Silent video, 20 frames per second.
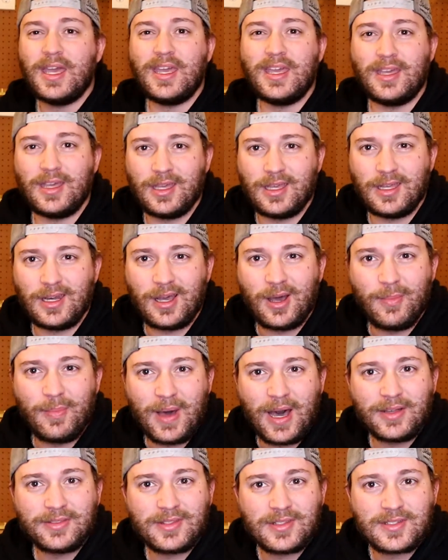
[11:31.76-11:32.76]
in
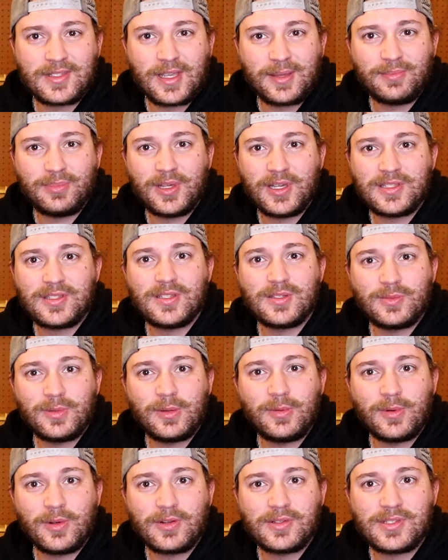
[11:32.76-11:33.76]
about the same places we
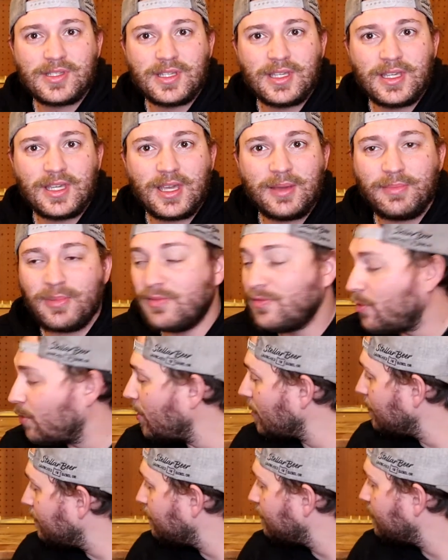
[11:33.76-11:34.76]
were seeing it
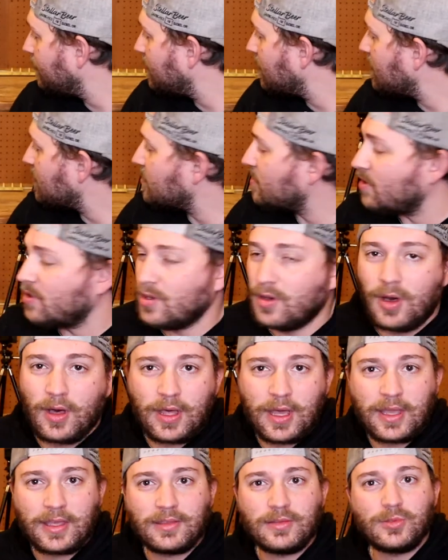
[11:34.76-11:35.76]
before. So
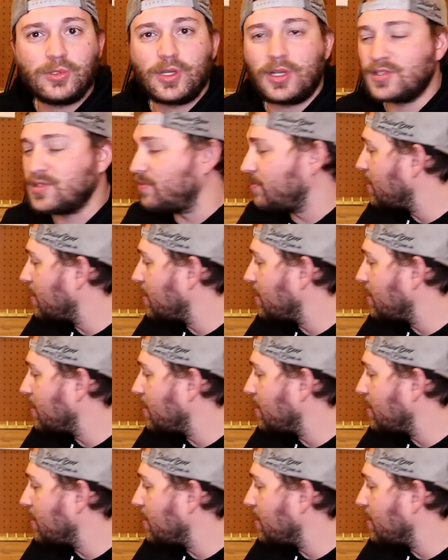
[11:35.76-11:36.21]
I shot some